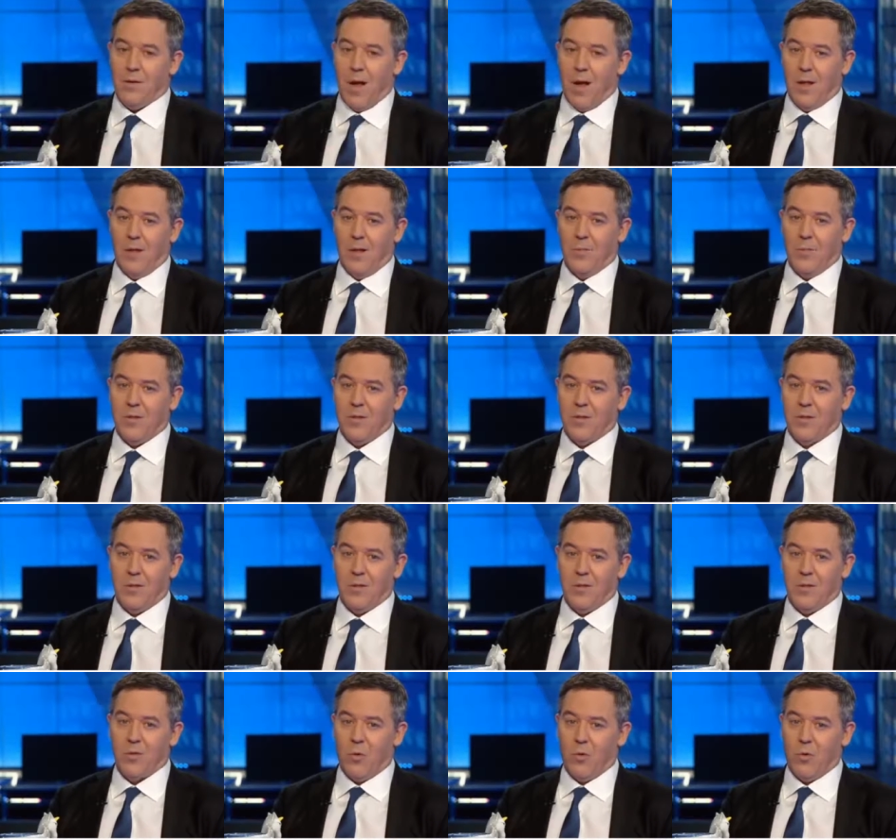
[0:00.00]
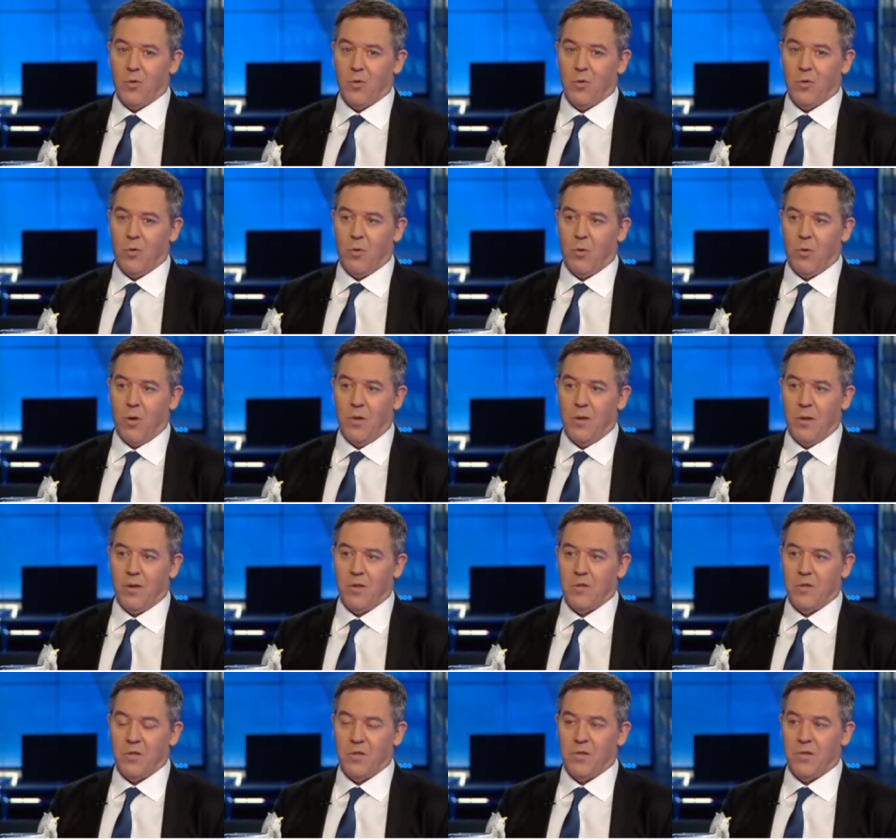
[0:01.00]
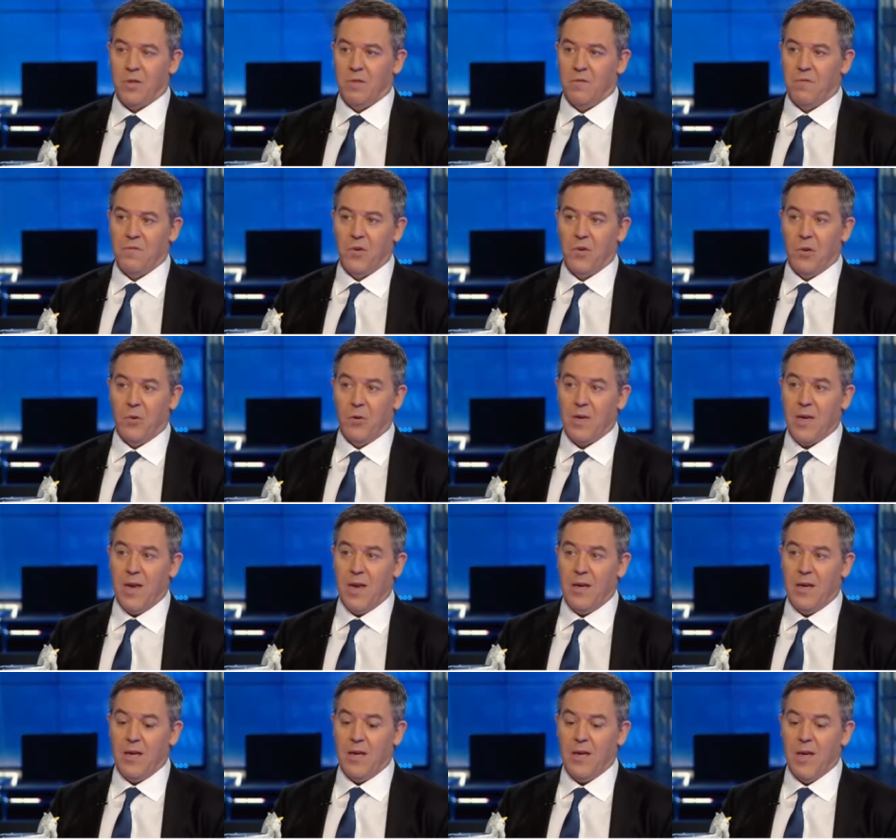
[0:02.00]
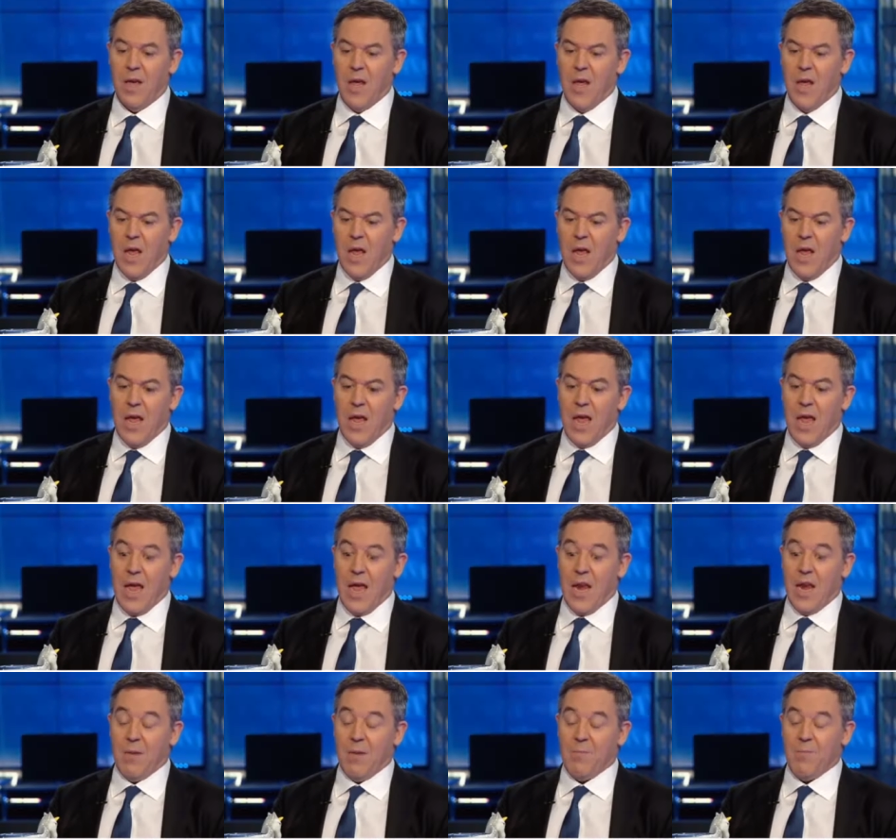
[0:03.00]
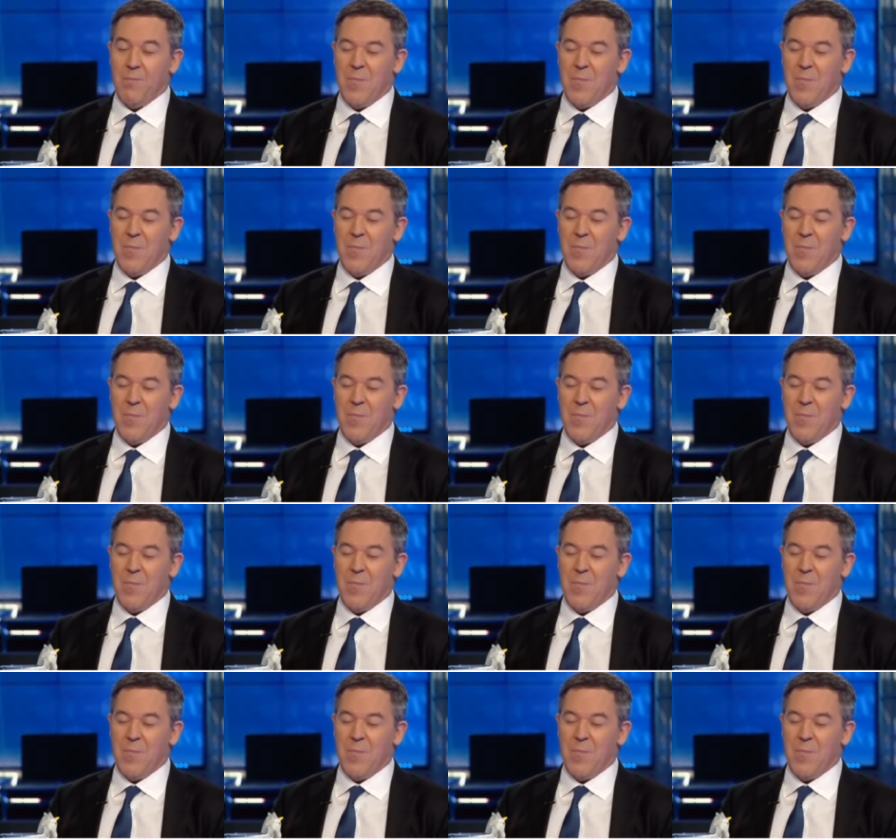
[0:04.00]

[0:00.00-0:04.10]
elements to this whole story that is just infuriating. And it